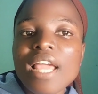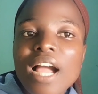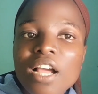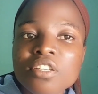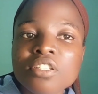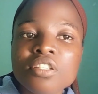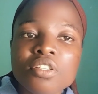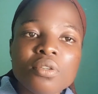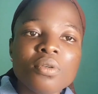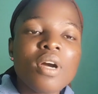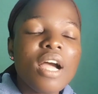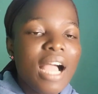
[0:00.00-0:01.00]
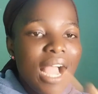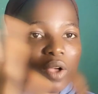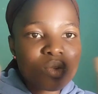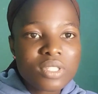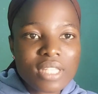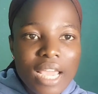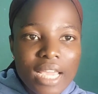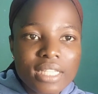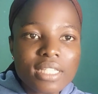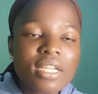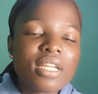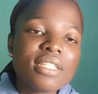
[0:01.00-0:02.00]
asked you
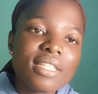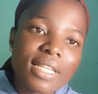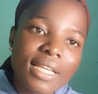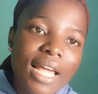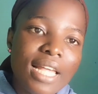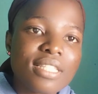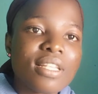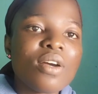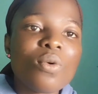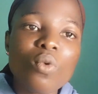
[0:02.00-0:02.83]
outside this class,